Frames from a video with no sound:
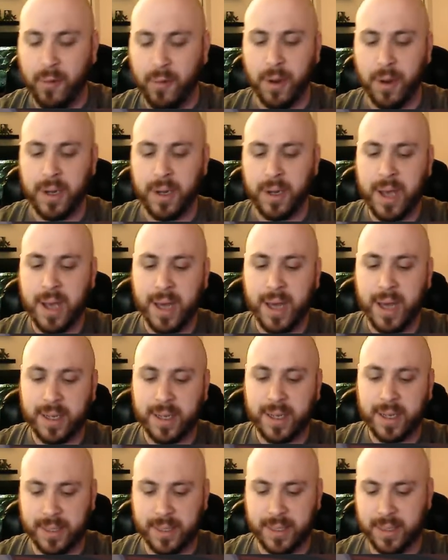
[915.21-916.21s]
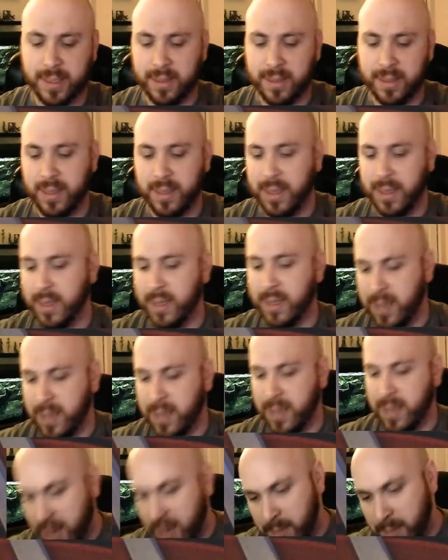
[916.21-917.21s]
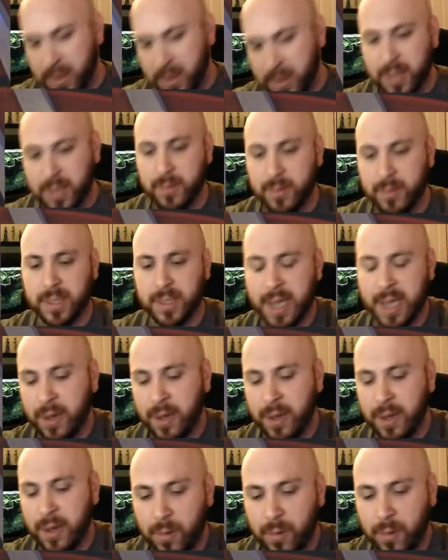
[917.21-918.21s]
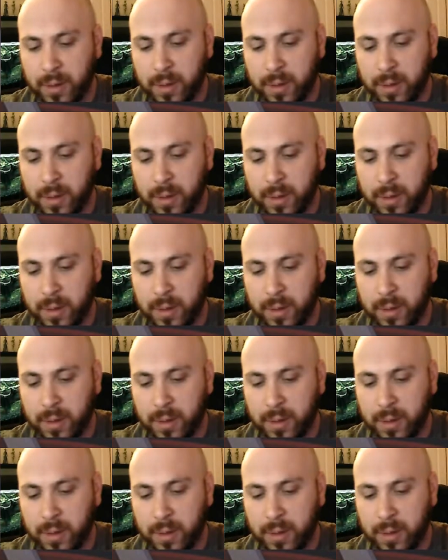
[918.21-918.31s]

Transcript: Knox, but this one's kind of cool.